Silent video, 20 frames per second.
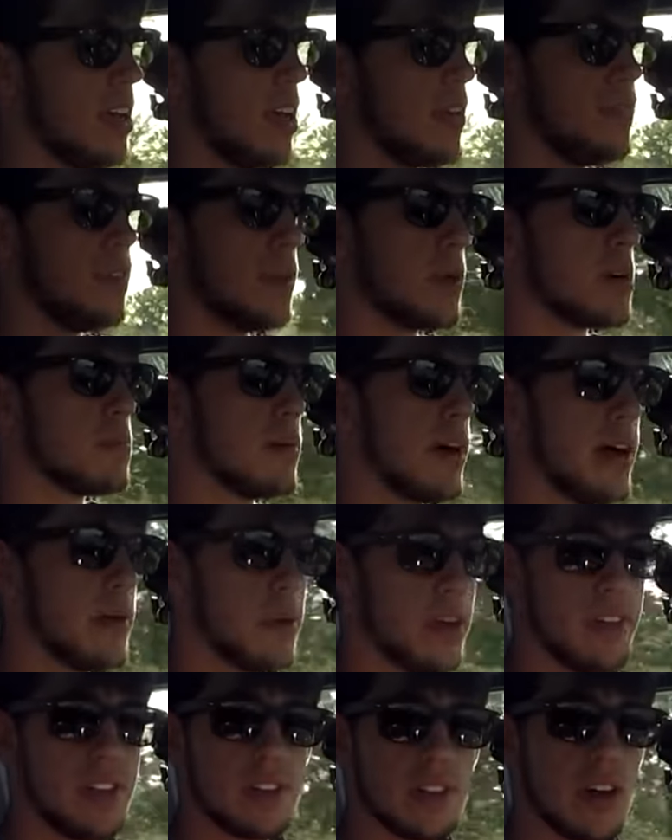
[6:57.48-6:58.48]
if you were to buy
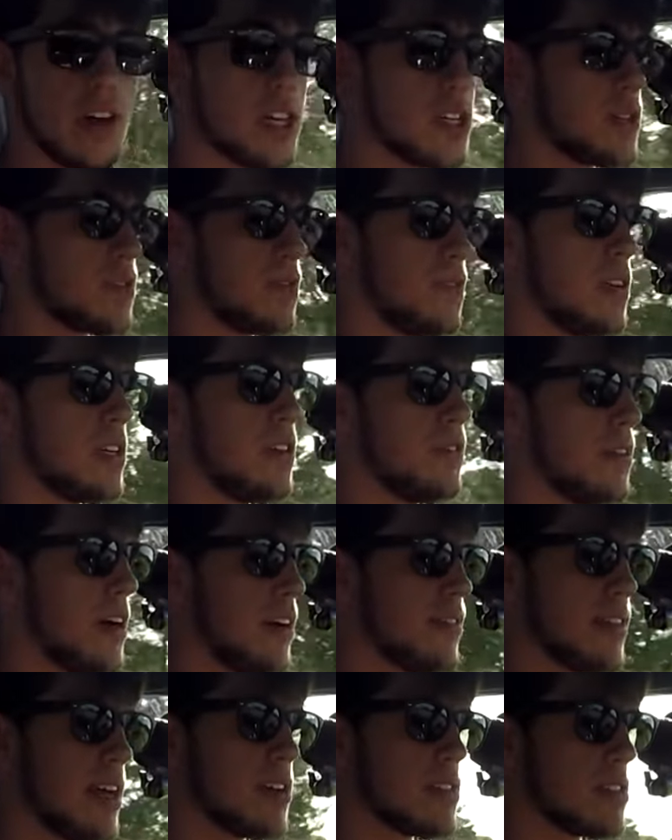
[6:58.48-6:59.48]
one of these cars for
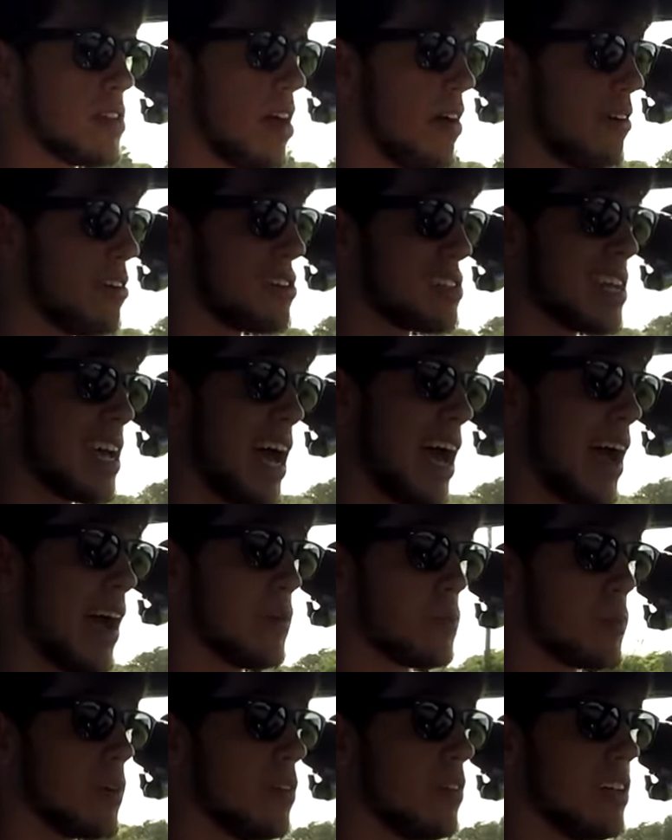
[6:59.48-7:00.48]
fifty-five thousand dollars, I
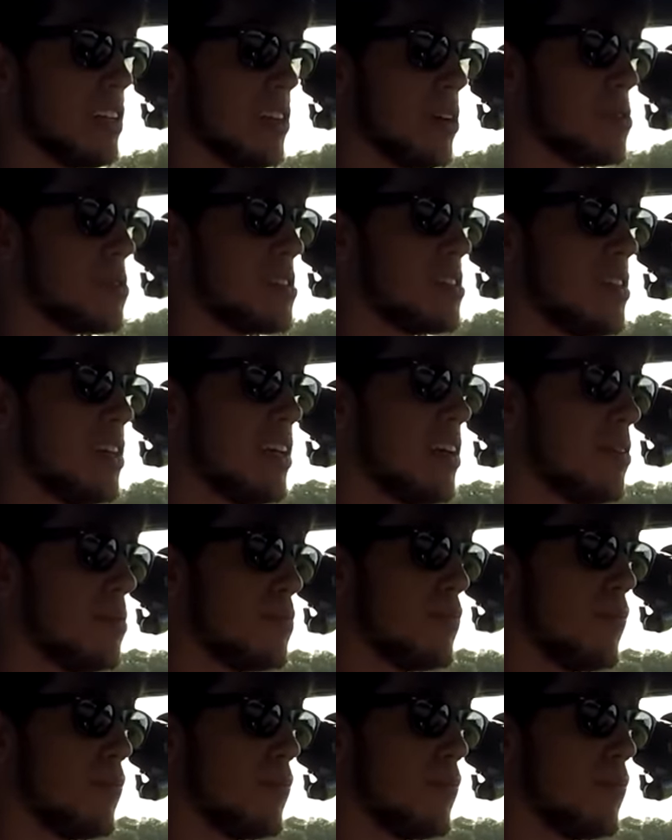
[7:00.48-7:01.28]
really don't see